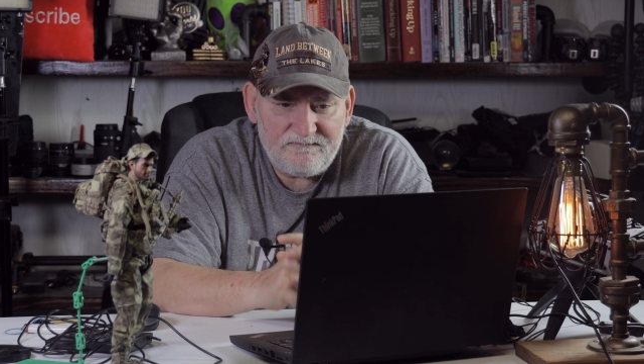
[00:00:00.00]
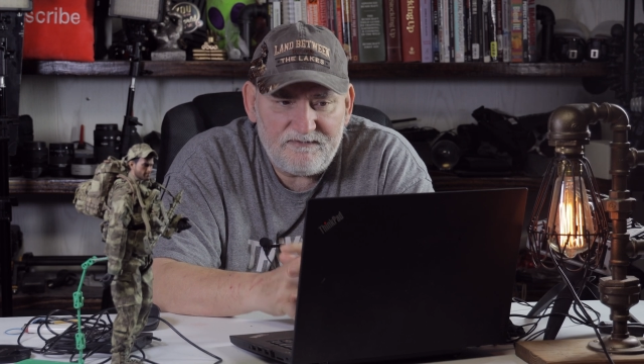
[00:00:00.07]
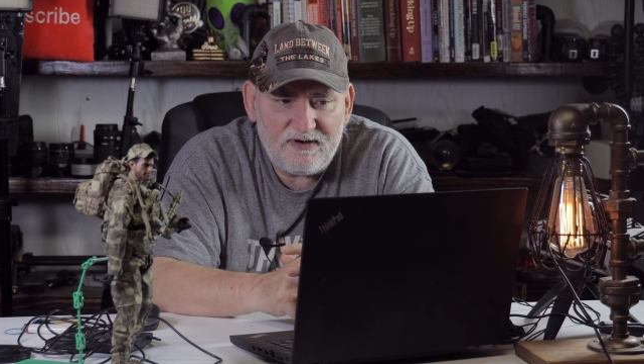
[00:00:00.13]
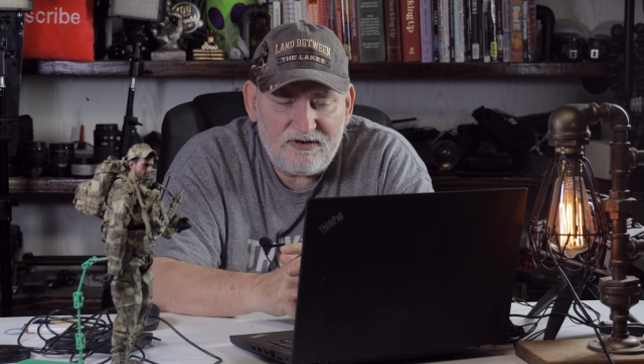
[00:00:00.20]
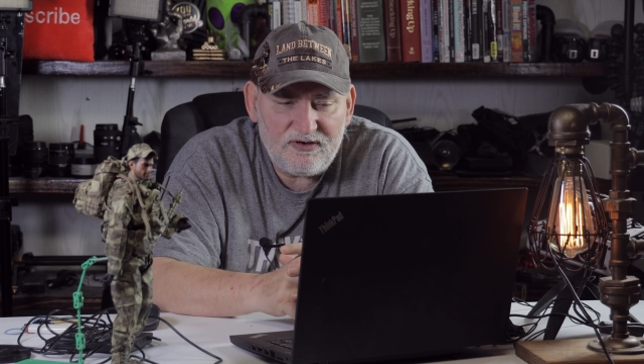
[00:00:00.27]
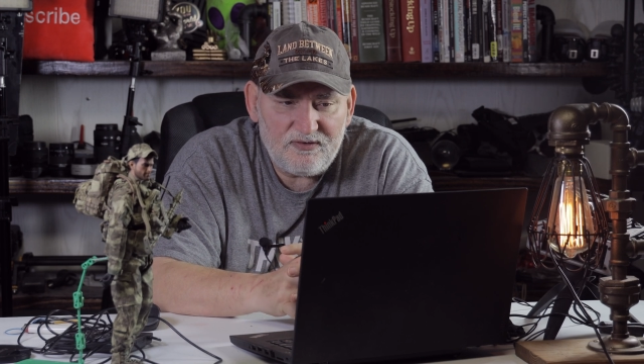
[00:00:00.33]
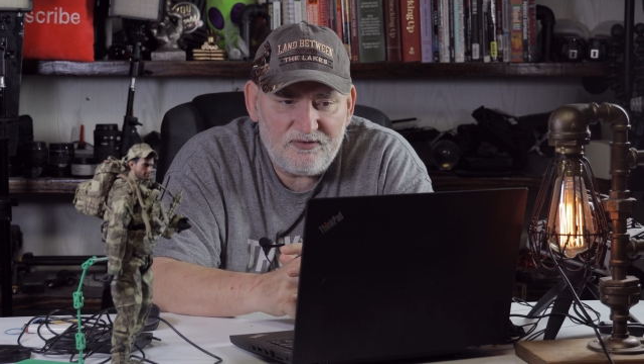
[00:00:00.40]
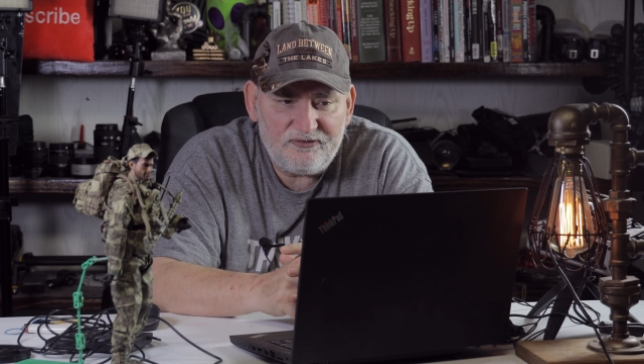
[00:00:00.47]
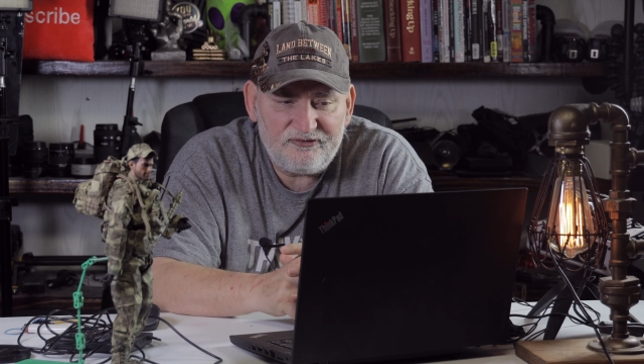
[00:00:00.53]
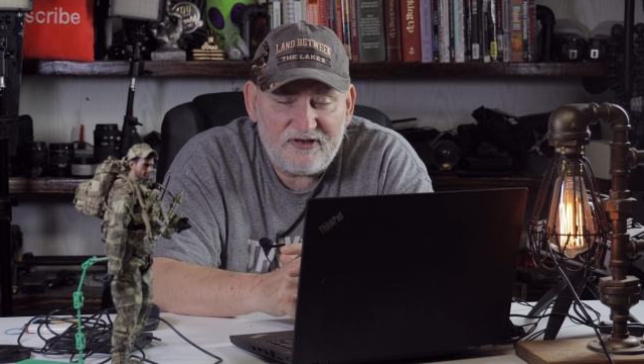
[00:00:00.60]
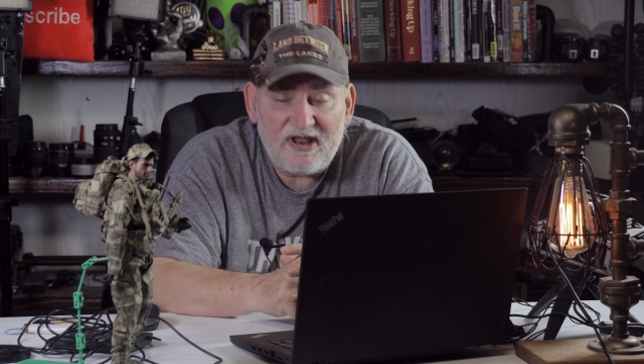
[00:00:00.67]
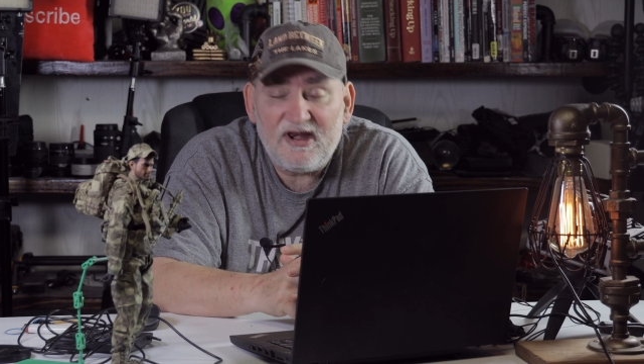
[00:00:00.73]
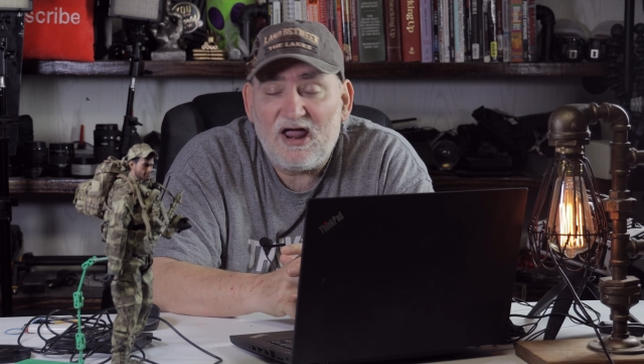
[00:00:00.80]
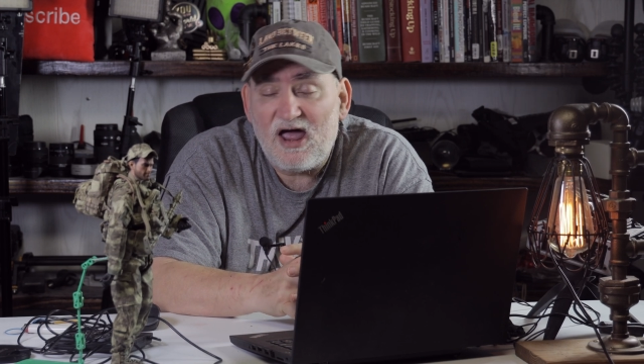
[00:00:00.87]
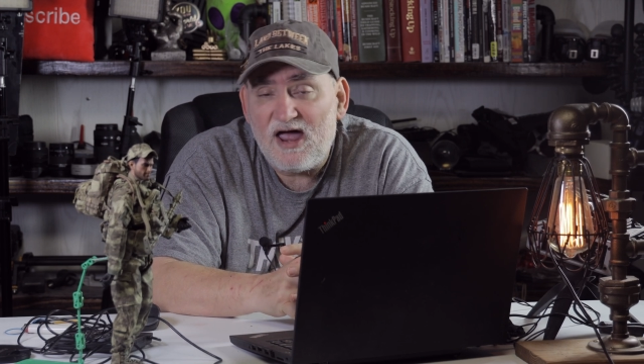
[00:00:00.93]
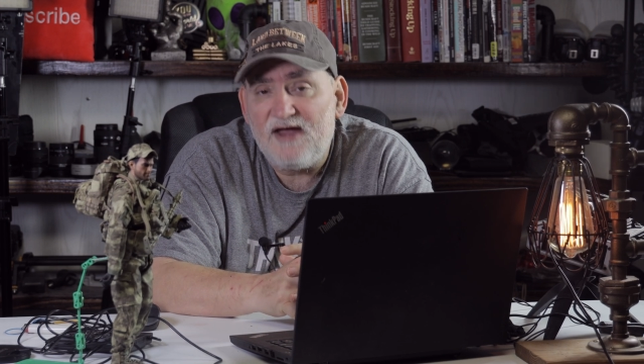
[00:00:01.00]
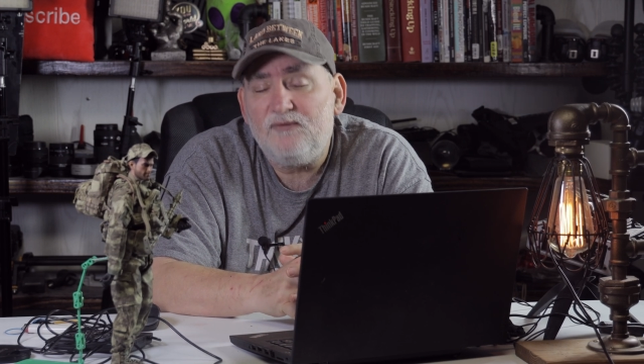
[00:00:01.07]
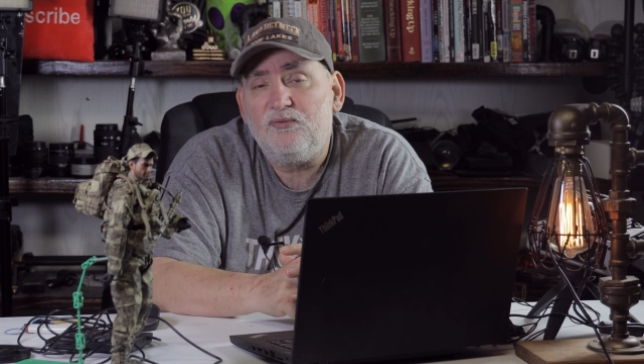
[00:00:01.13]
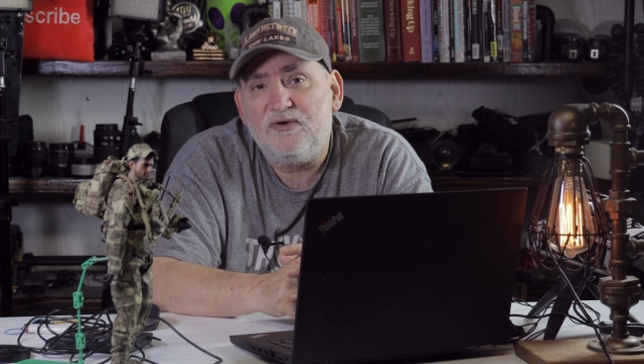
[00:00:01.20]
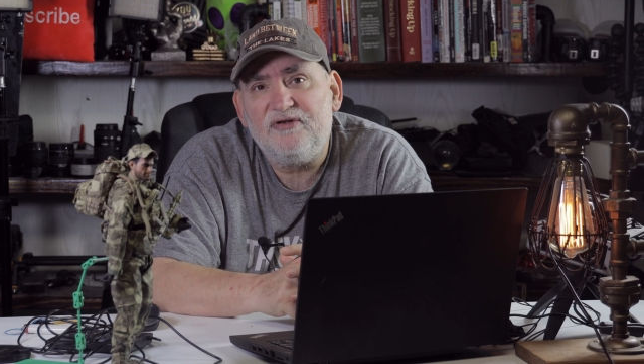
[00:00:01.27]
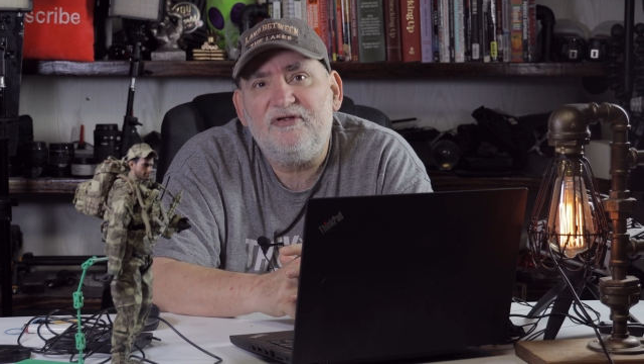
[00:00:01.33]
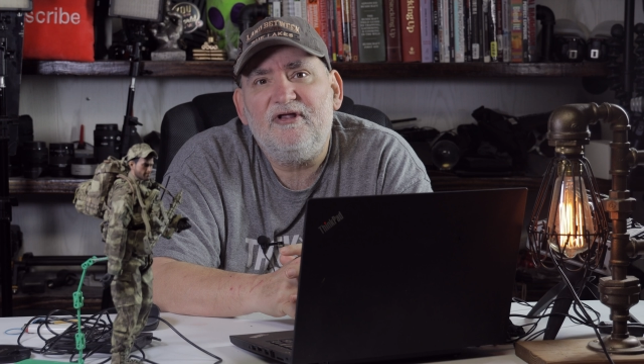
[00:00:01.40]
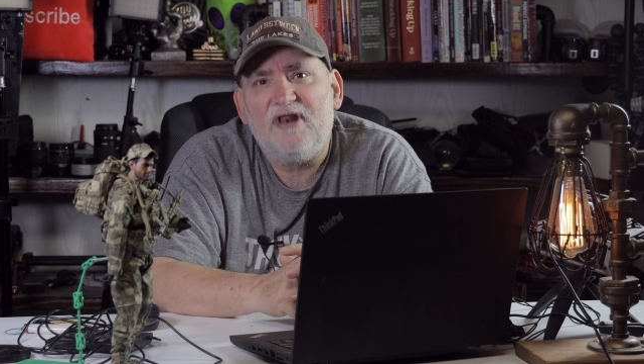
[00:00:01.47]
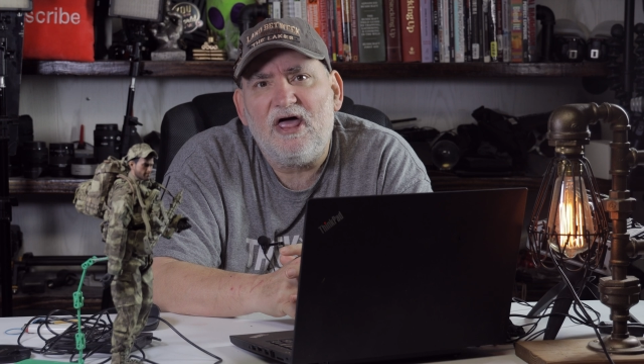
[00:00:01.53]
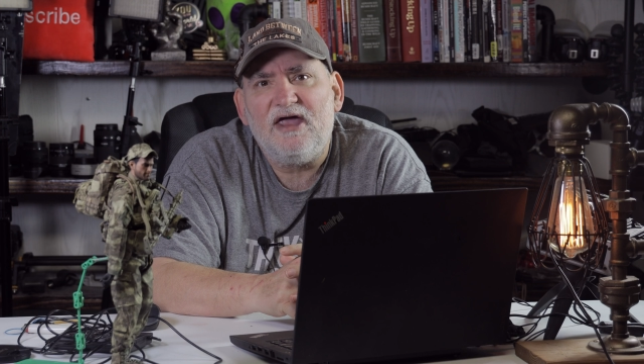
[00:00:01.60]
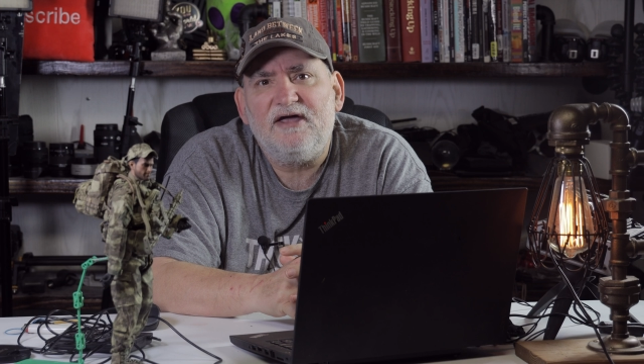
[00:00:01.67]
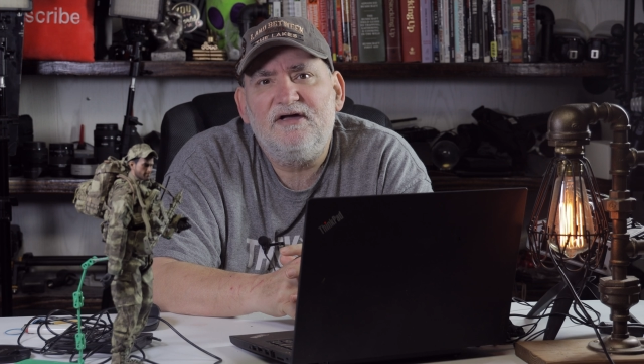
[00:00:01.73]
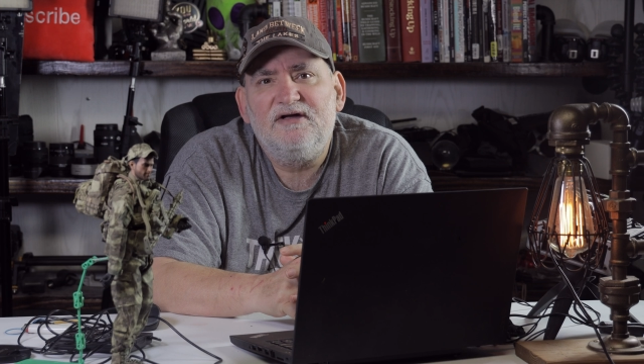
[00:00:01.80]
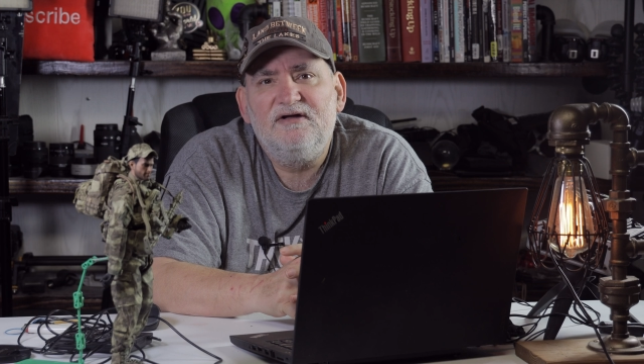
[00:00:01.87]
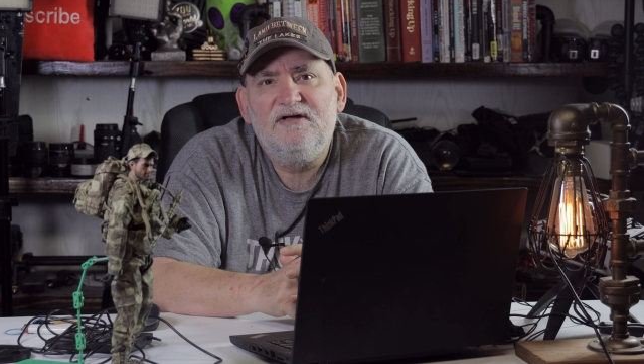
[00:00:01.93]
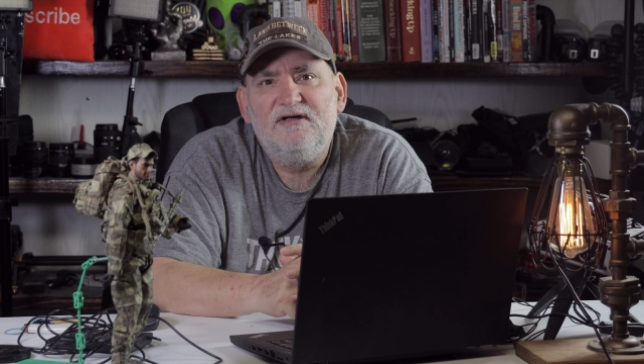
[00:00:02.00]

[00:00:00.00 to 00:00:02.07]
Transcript: videos that I really like.